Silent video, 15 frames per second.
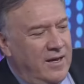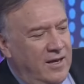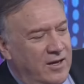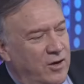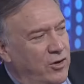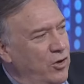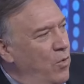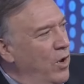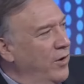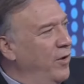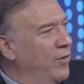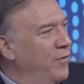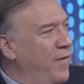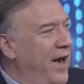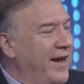You know, you all know
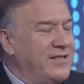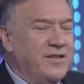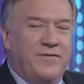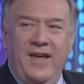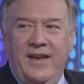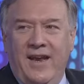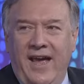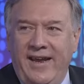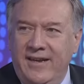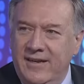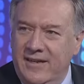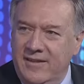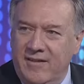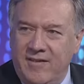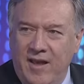the facts of that night
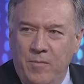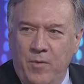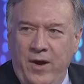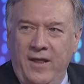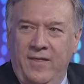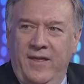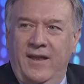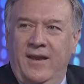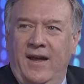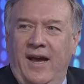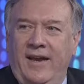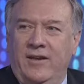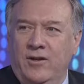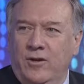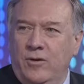in the same way that
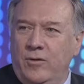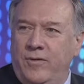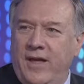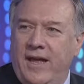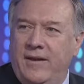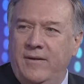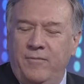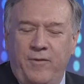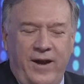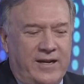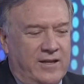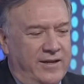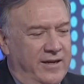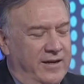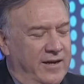I do, that
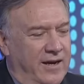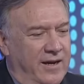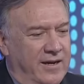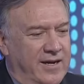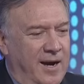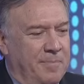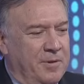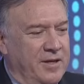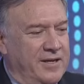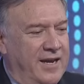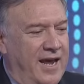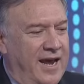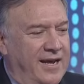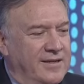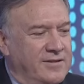frankly, a couple of
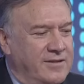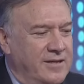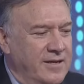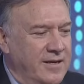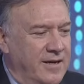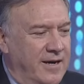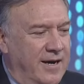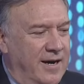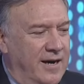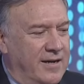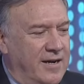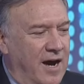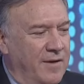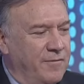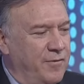days uh,
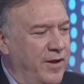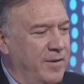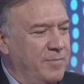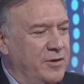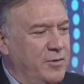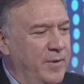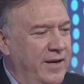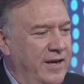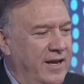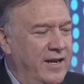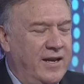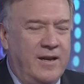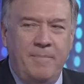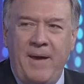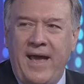conflict between
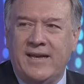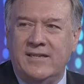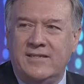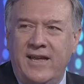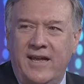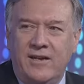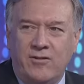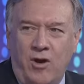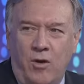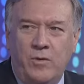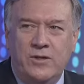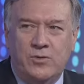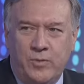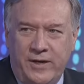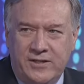India and Pakistan is
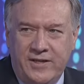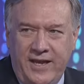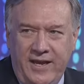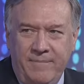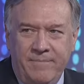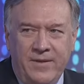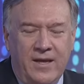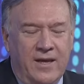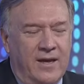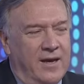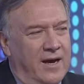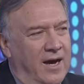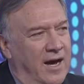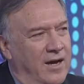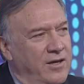always risky.
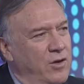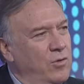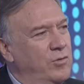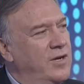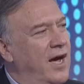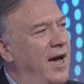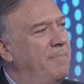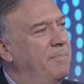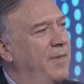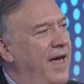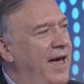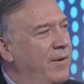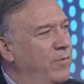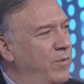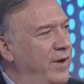Uh, you top
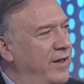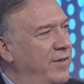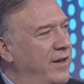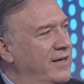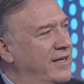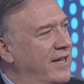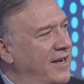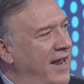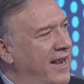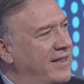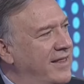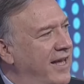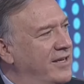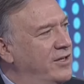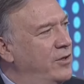that with and connect
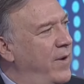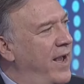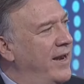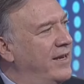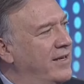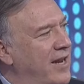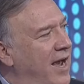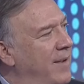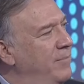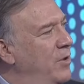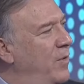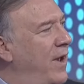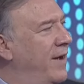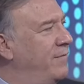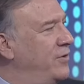that to any time
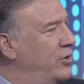you have